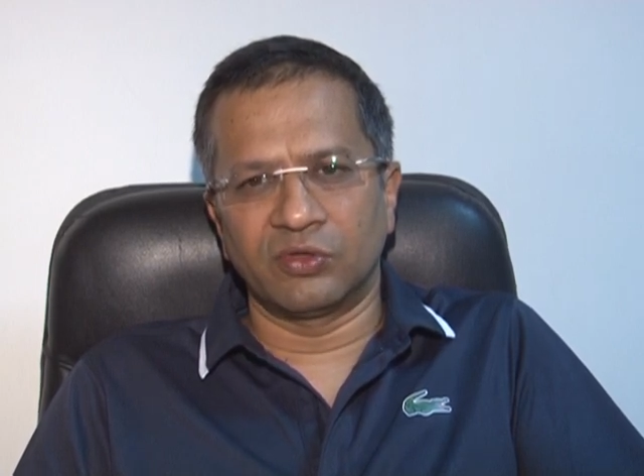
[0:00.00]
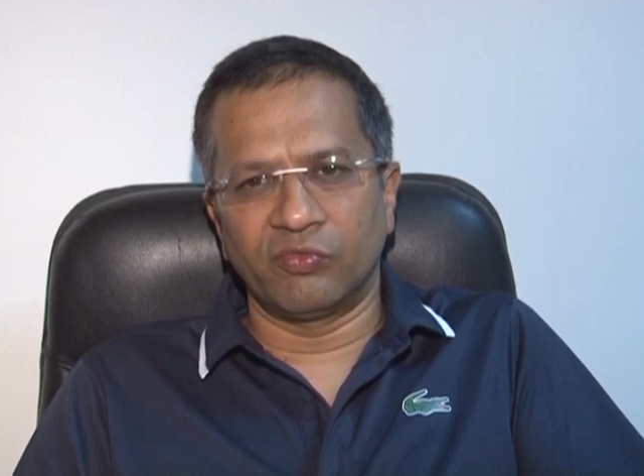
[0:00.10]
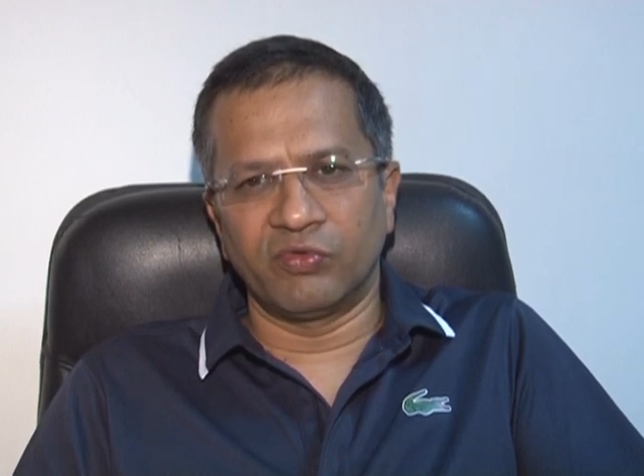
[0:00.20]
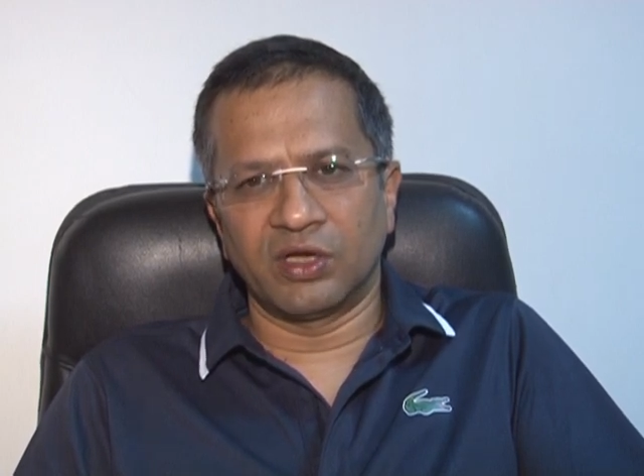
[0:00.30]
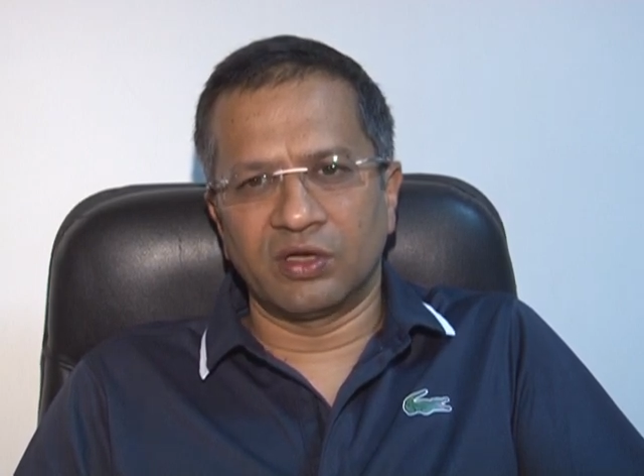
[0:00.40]

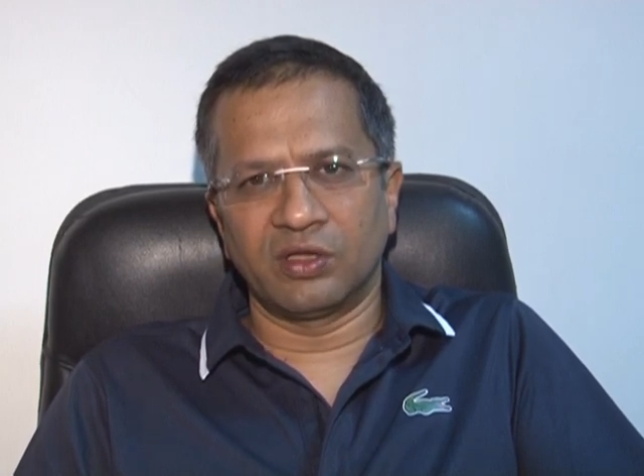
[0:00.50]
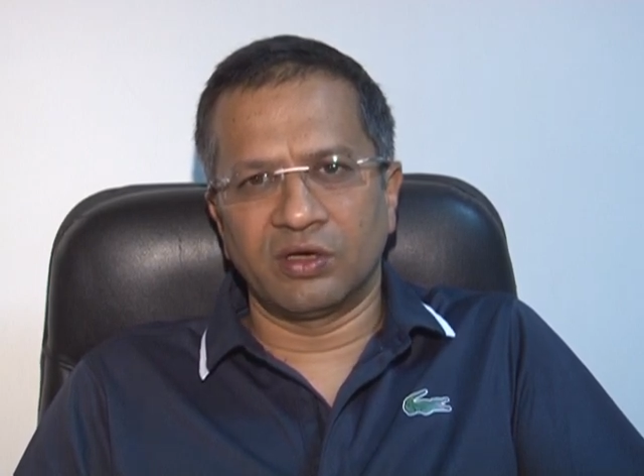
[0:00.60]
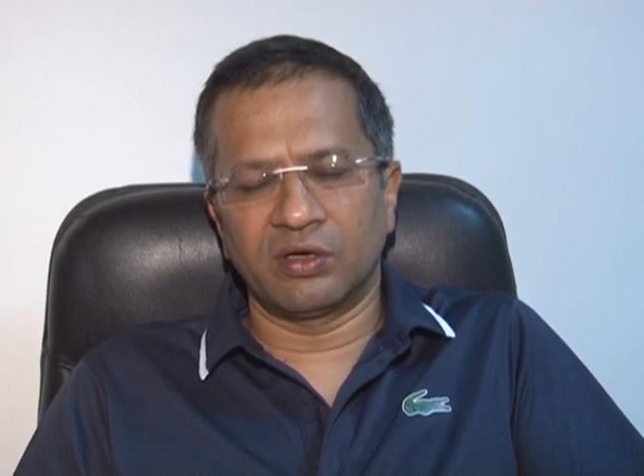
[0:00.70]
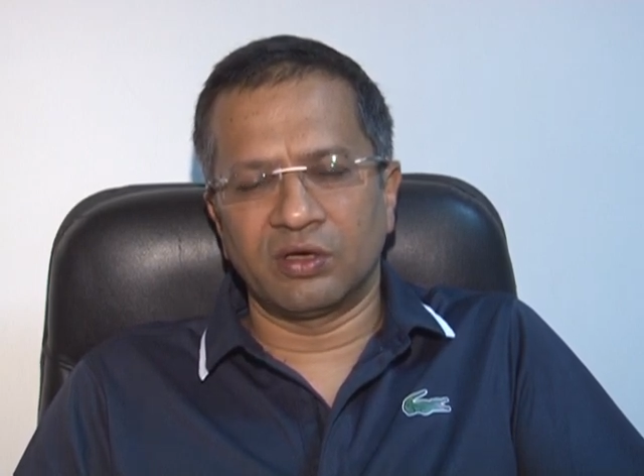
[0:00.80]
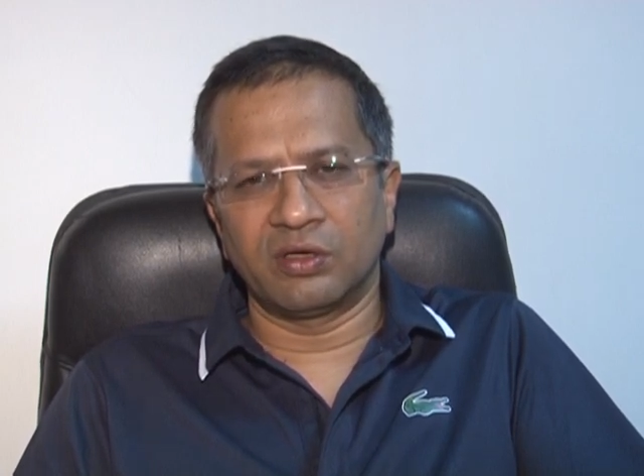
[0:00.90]
where
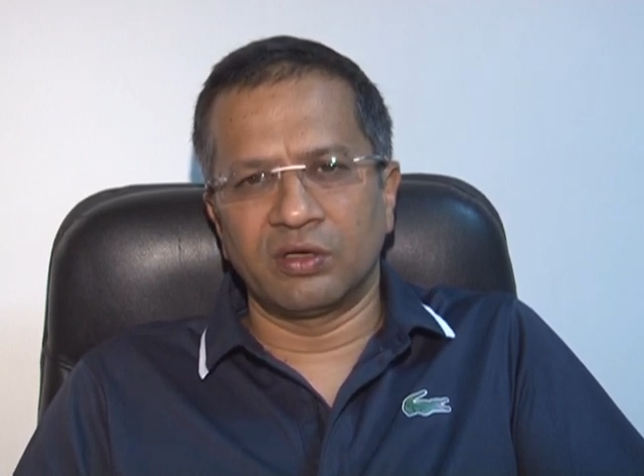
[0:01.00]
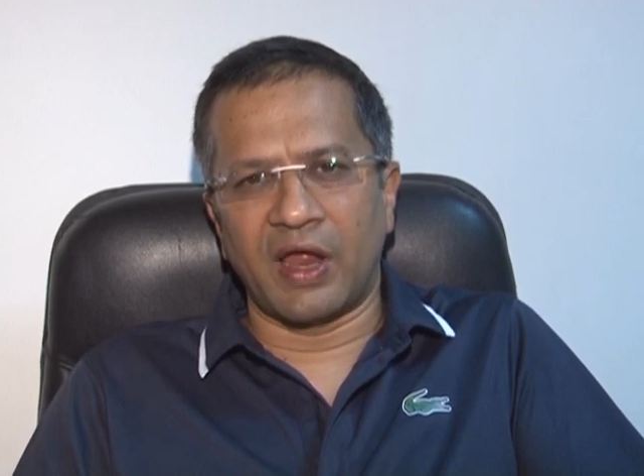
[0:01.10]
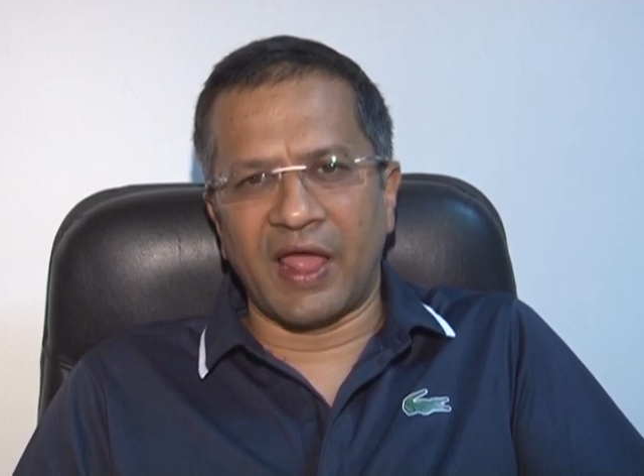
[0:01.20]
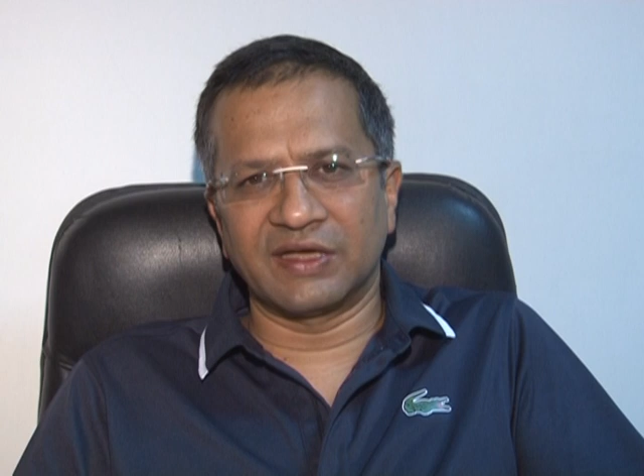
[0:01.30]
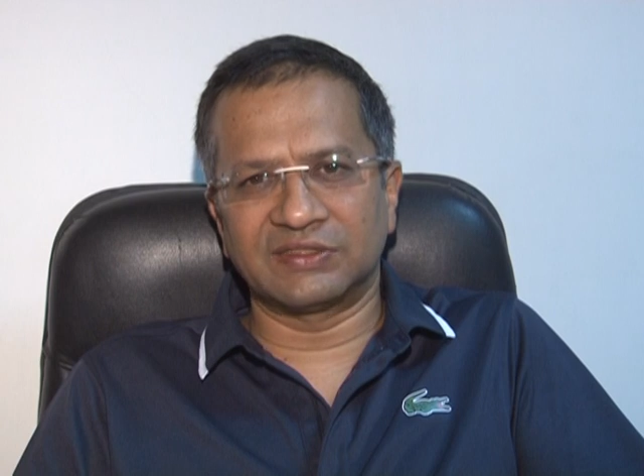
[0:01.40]
there are
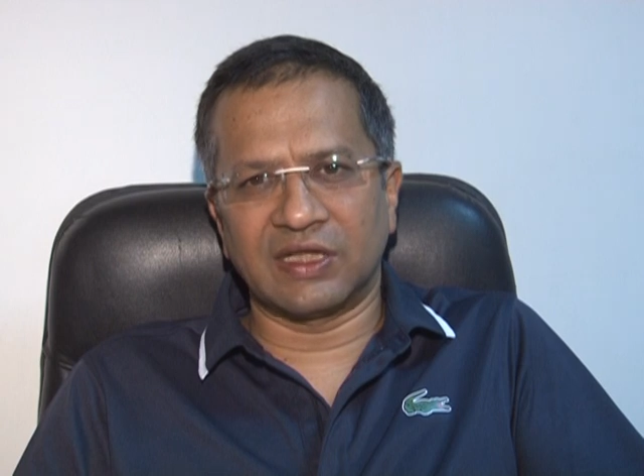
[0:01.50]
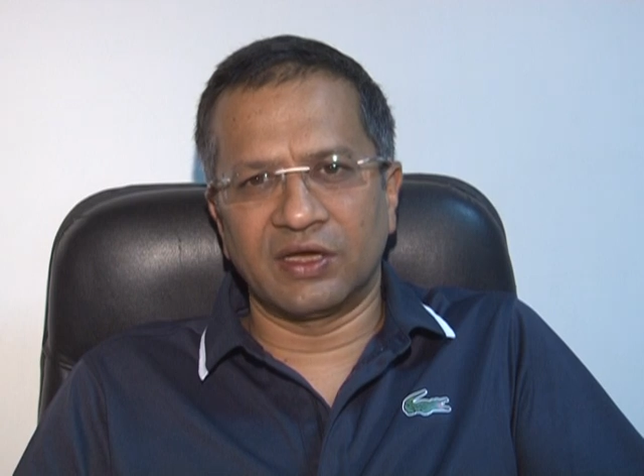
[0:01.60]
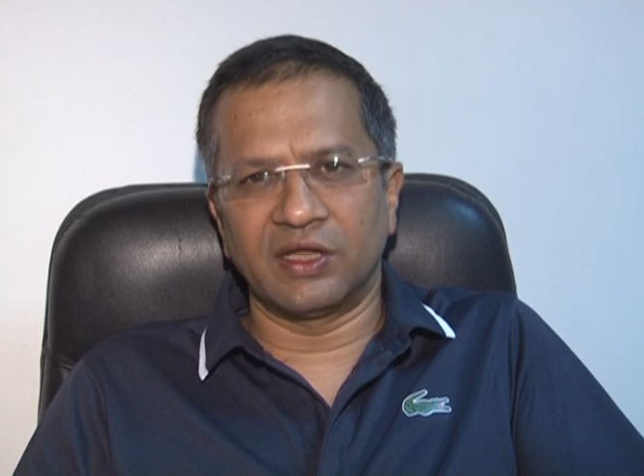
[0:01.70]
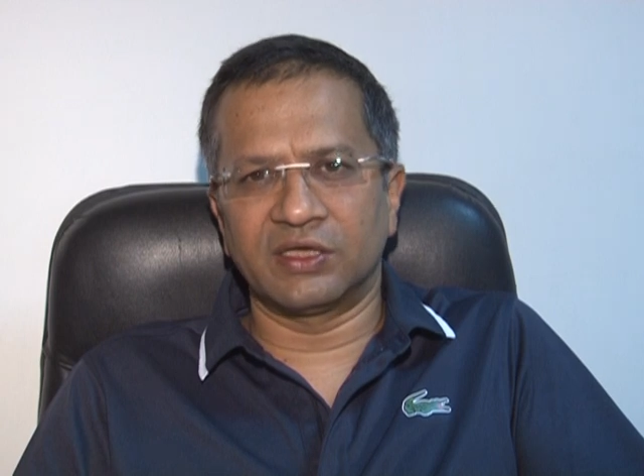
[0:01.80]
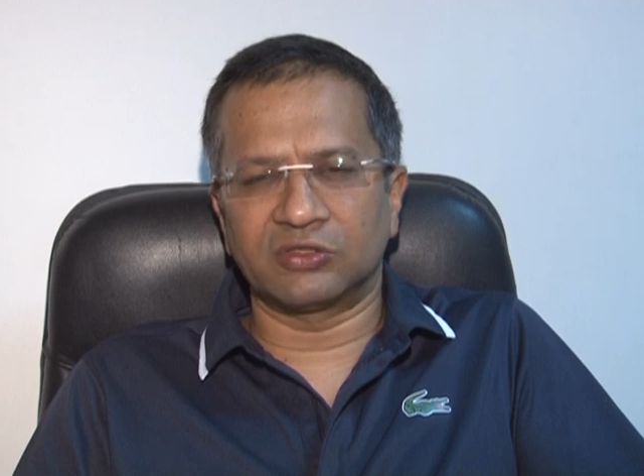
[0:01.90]
ex
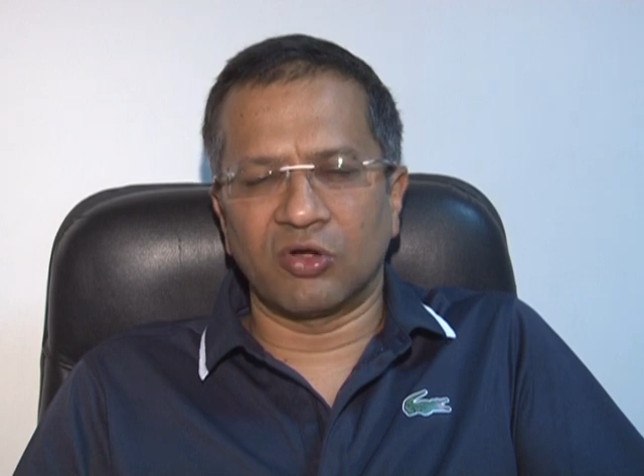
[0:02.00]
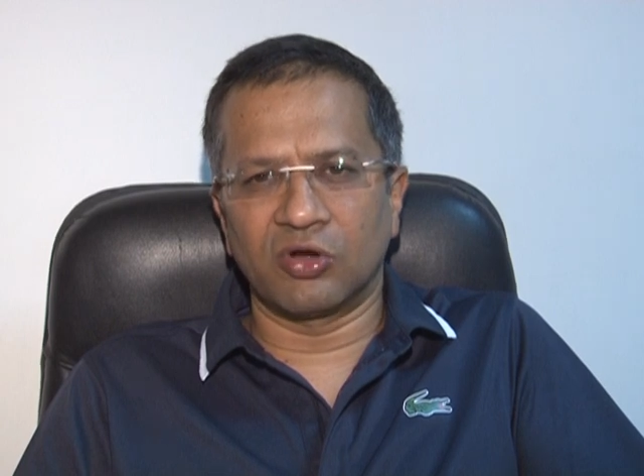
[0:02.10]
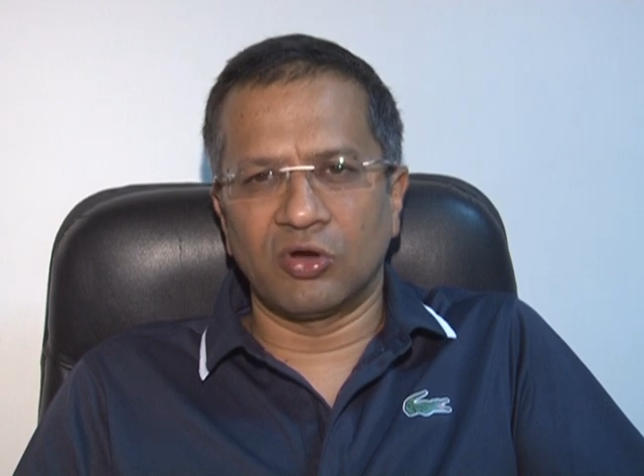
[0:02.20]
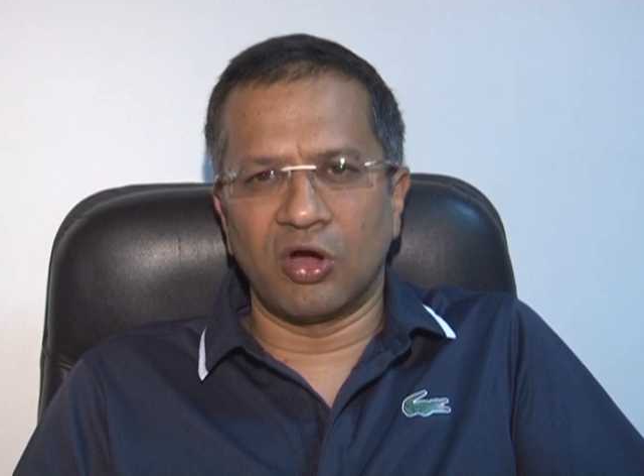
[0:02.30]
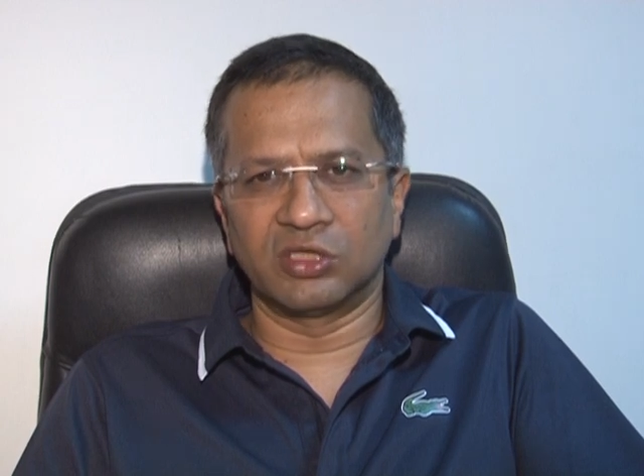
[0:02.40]
addicts
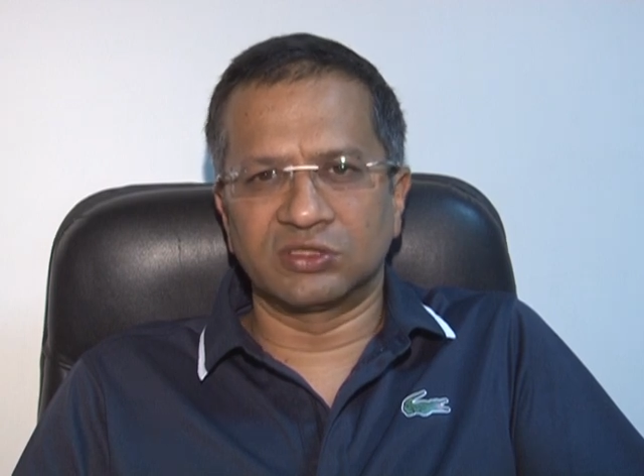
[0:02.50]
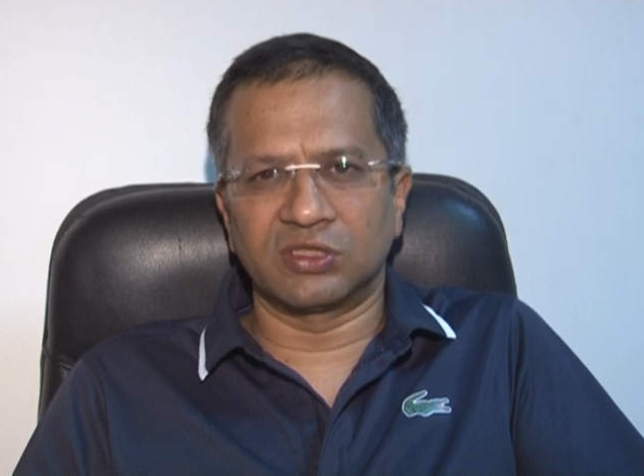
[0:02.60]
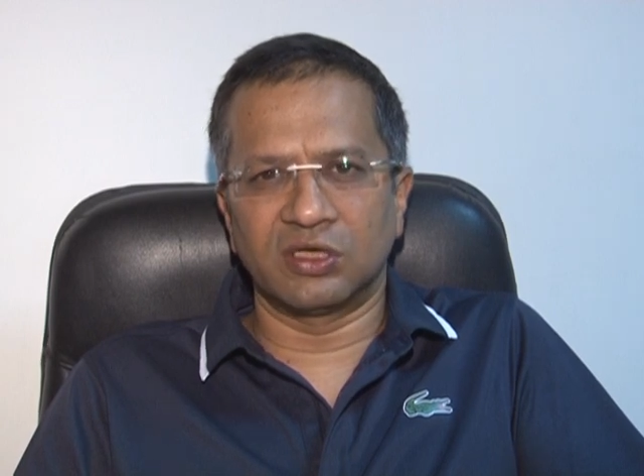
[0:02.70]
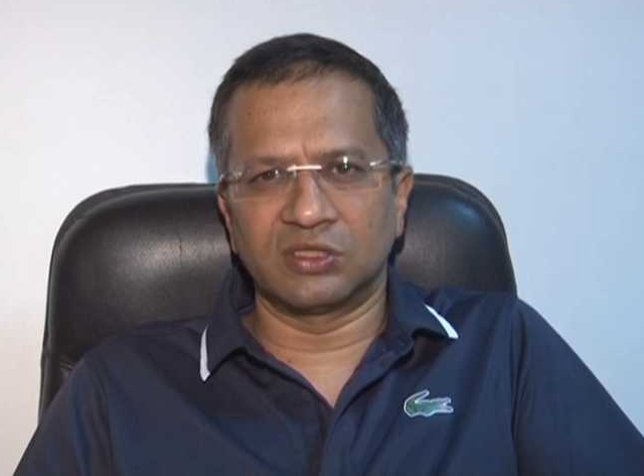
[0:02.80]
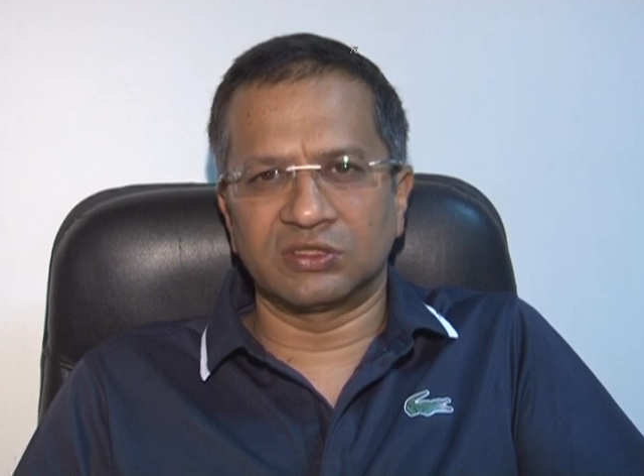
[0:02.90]
or
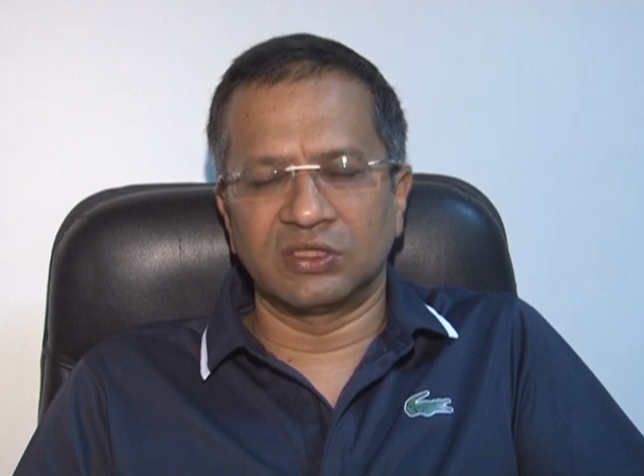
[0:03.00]
counselors